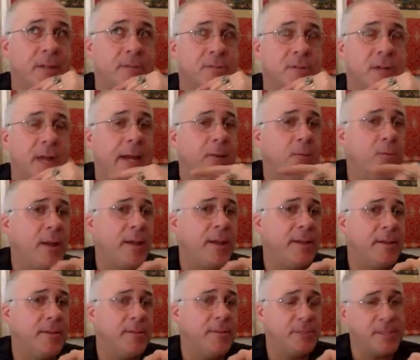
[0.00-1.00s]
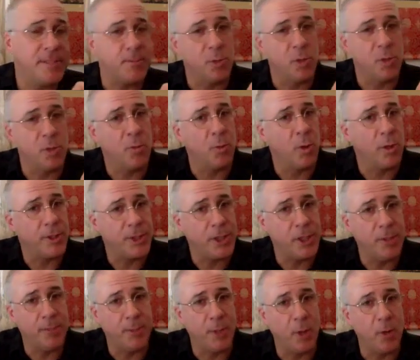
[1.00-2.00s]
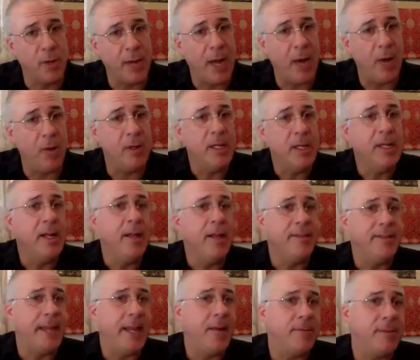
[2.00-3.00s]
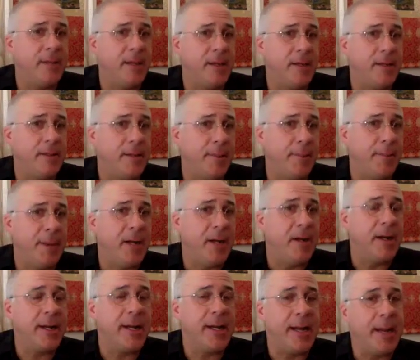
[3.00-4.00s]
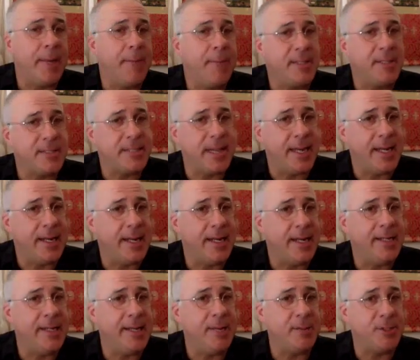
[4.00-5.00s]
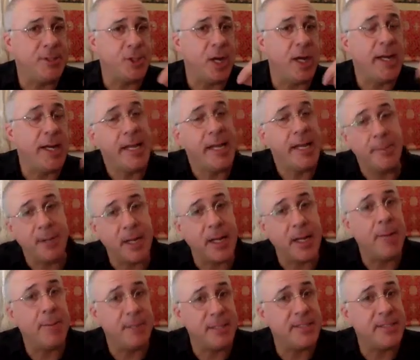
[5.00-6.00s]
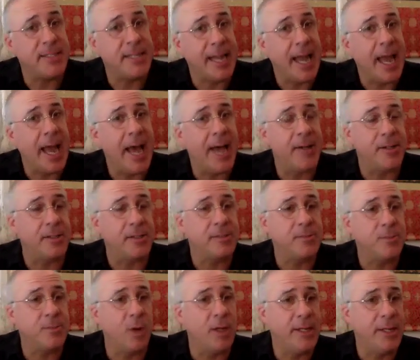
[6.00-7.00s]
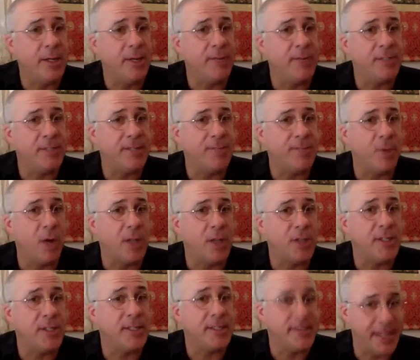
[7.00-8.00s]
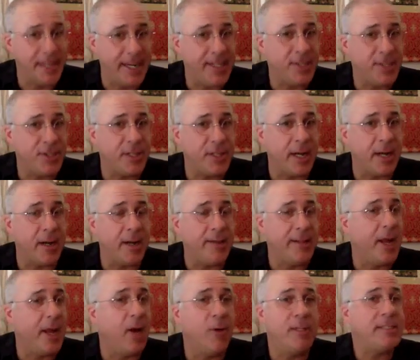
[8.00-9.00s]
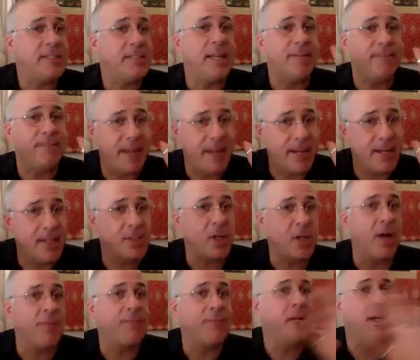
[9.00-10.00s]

right when World War II broke out, the American embassy in India was trying to get him to come to Seattle, University of Washington, to teach there. And they always say if he had taught